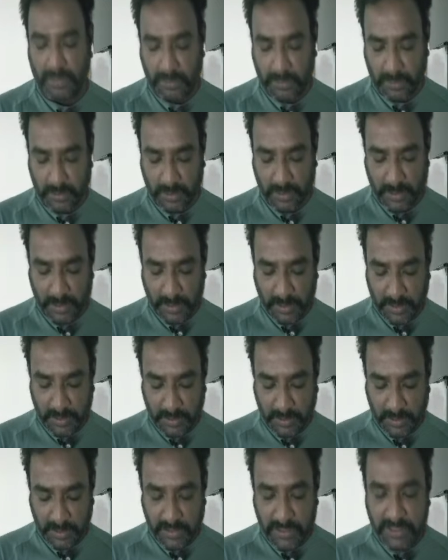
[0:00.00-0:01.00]
and
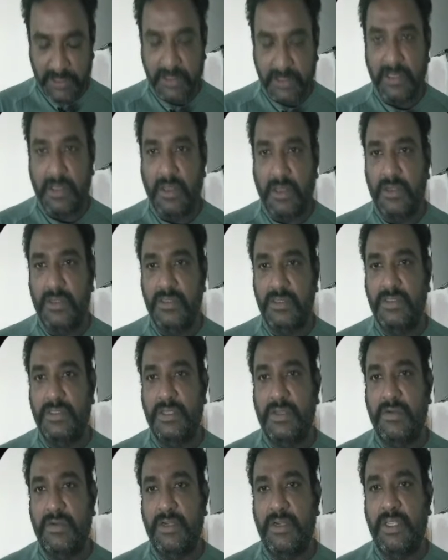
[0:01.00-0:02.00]
this is also
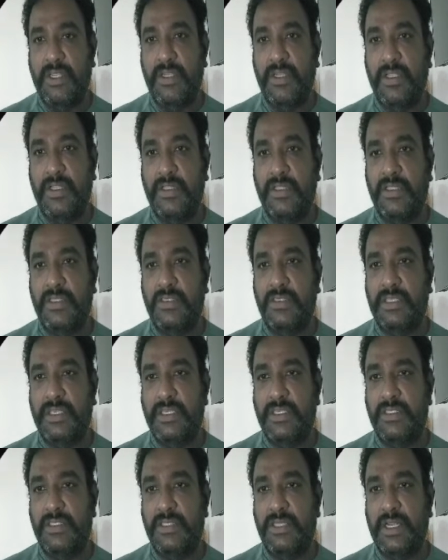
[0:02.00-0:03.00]
17. In this
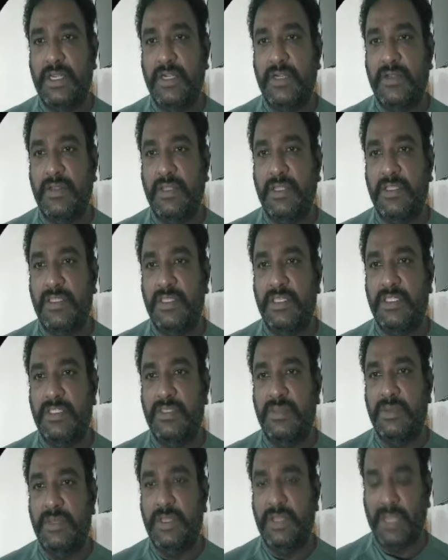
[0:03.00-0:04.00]
case, n2, n3 is a
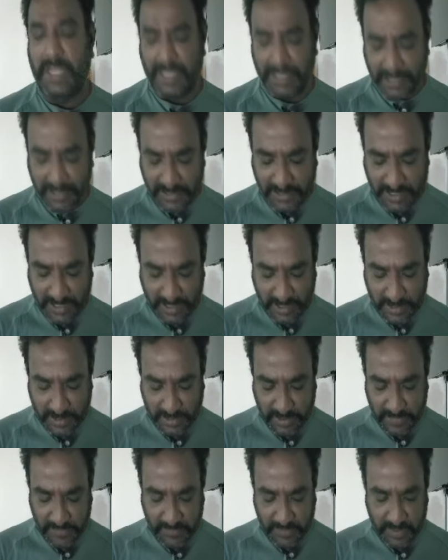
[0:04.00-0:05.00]
big. Like this, there are
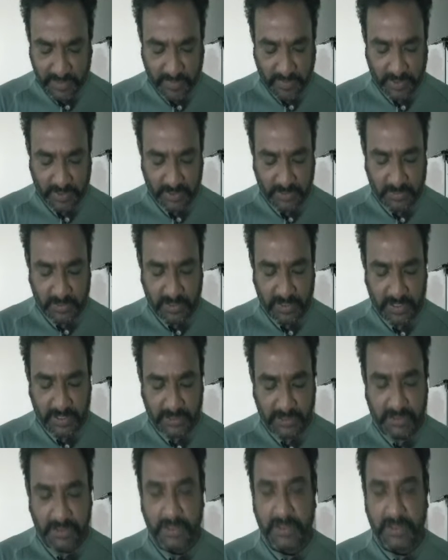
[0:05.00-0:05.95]
different possibilities.